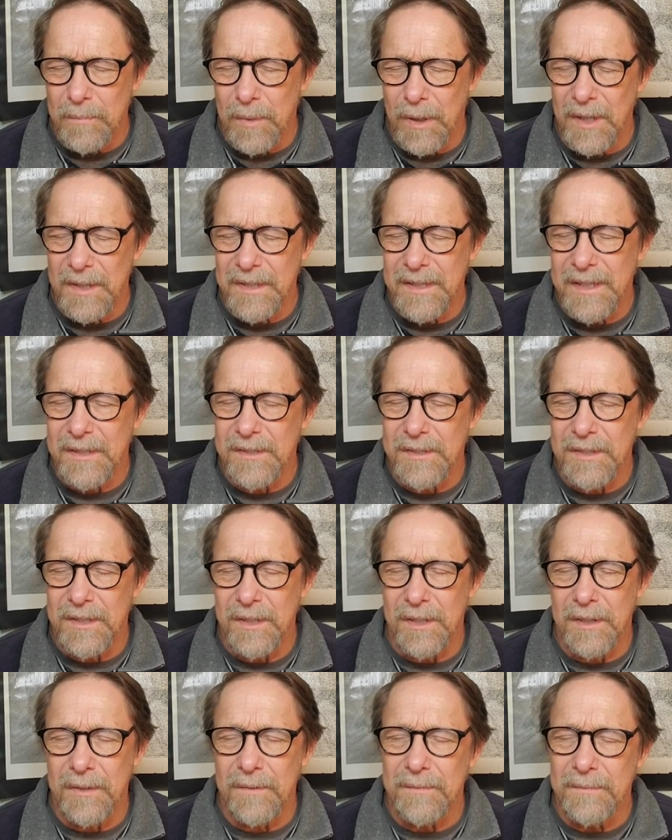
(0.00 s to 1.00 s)
plugged into
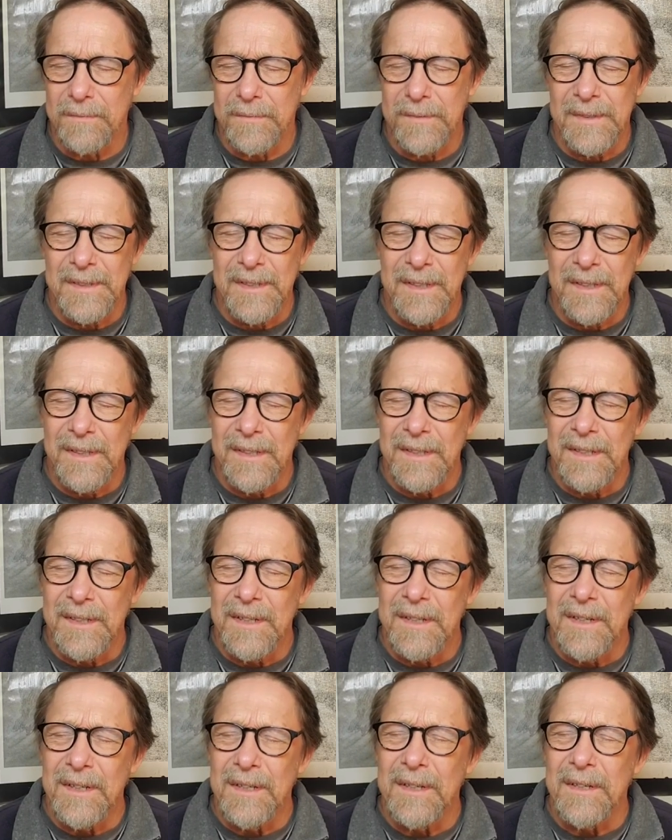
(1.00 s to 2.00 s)
you
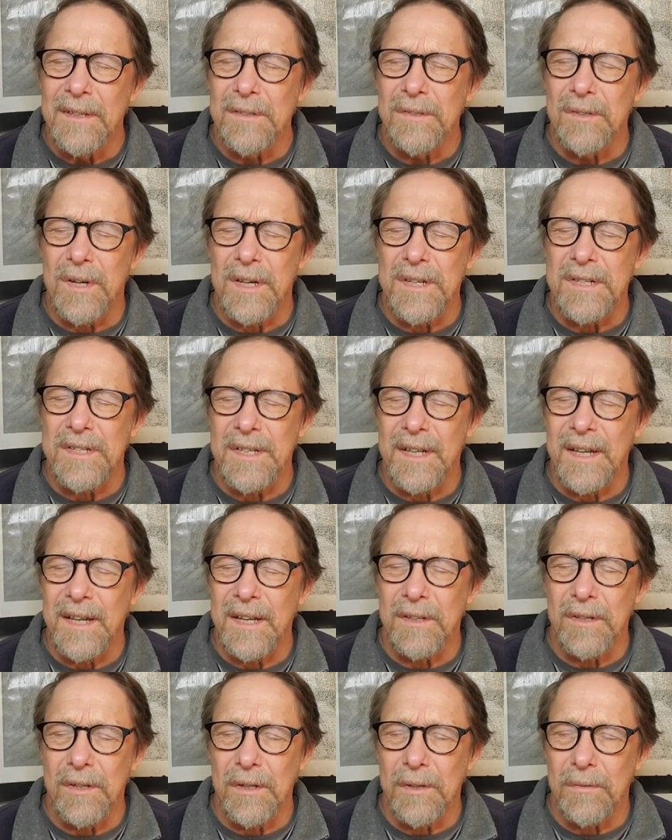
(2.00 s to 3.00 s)
trusting
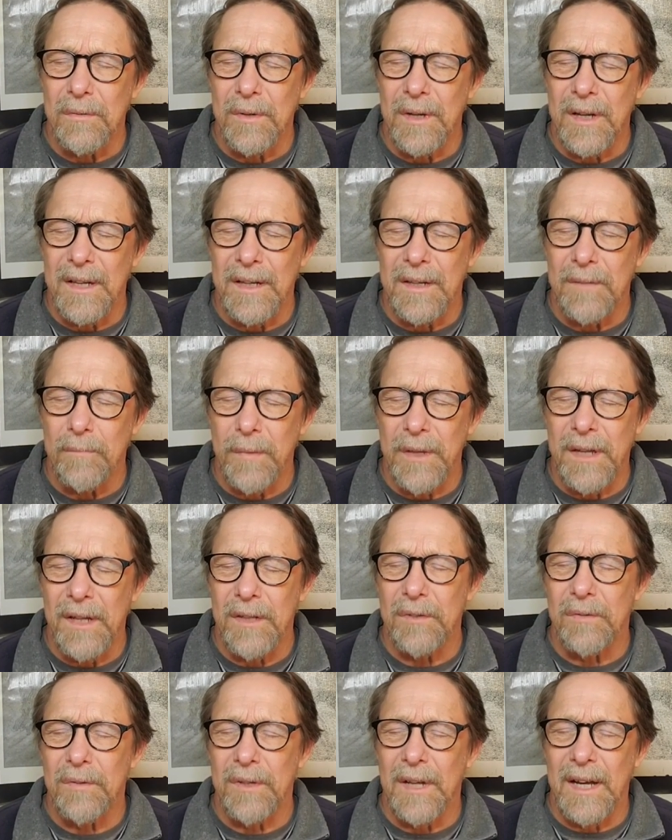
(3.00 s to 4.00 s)
in you and
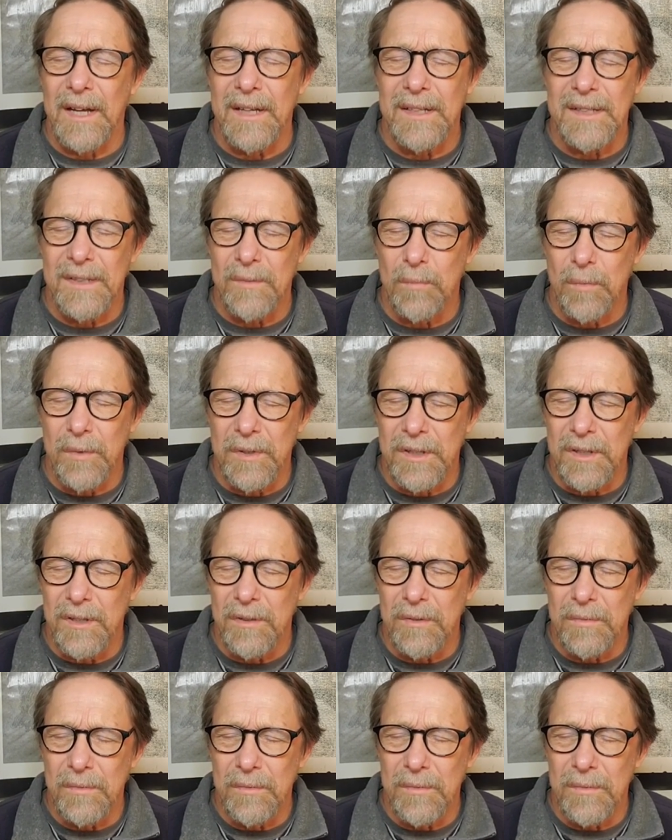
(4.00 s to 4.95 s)
being united with you,